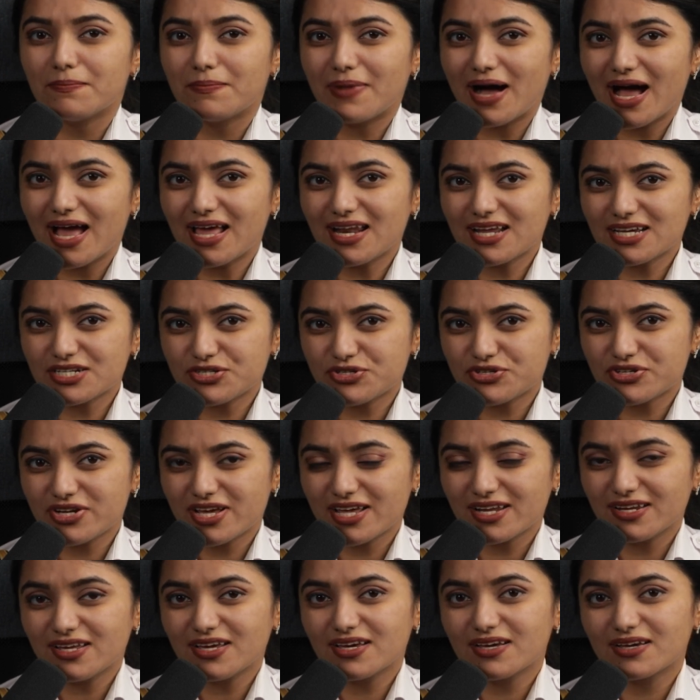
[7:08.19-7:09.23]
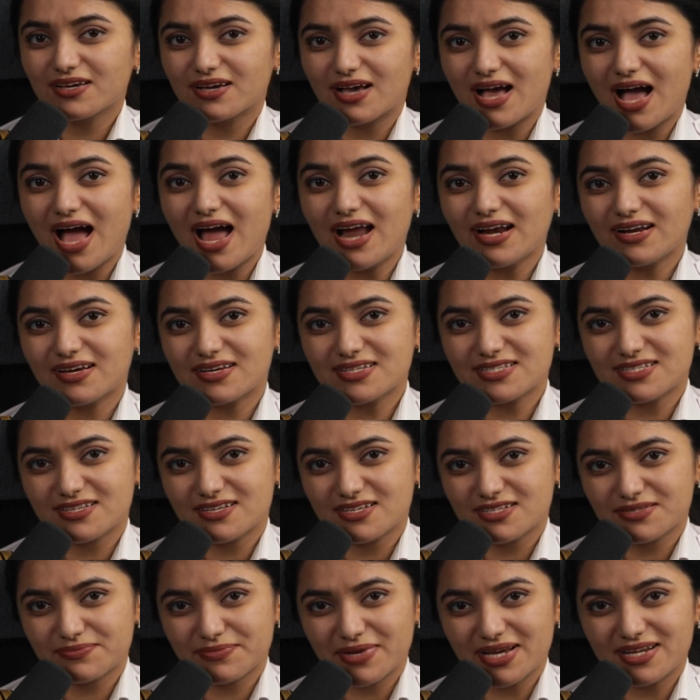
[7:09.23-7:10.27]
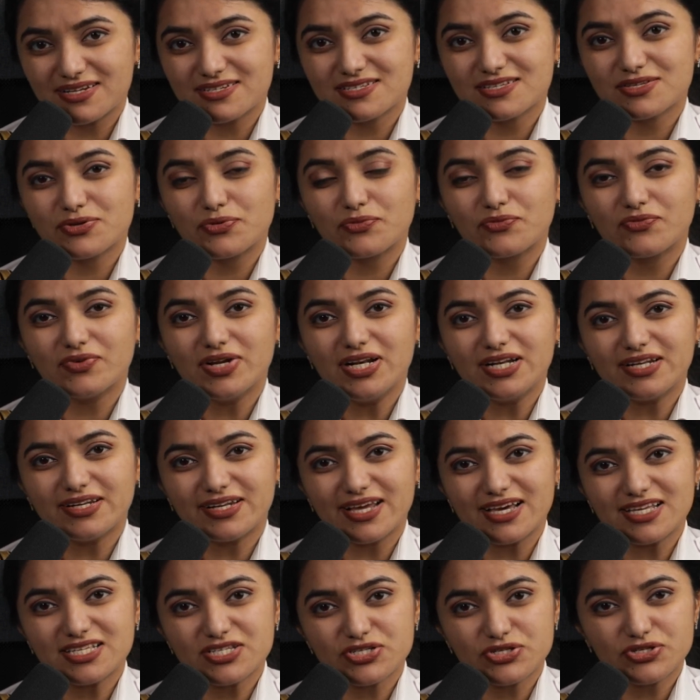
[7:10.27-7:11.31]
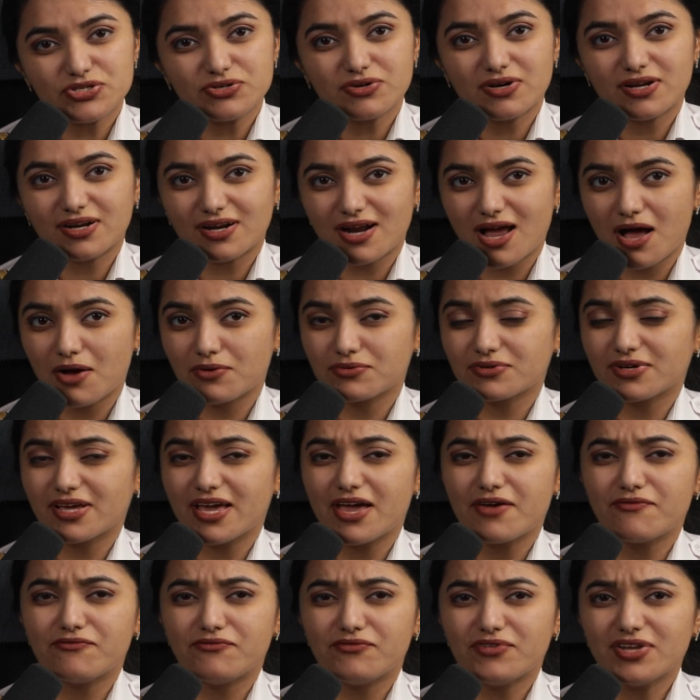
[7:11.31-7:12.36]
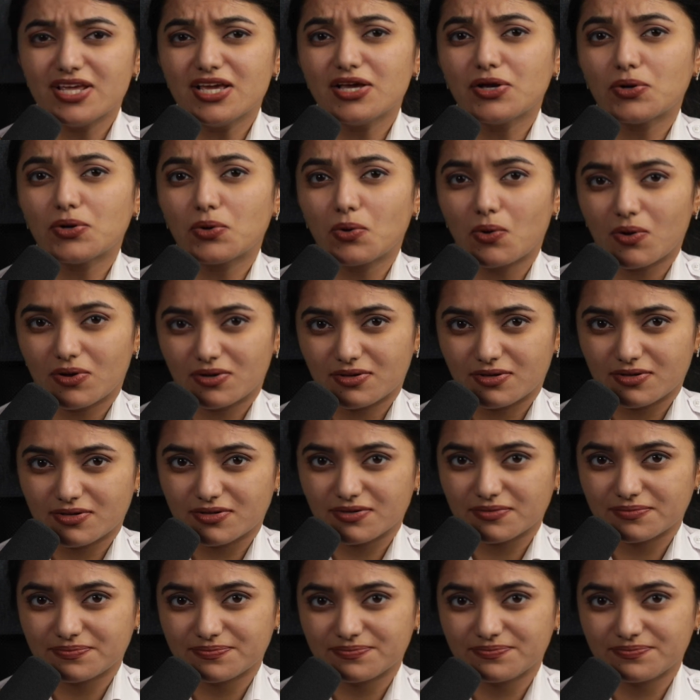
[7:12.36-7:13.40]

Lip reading: Pilot training and assessments will test you around every corner.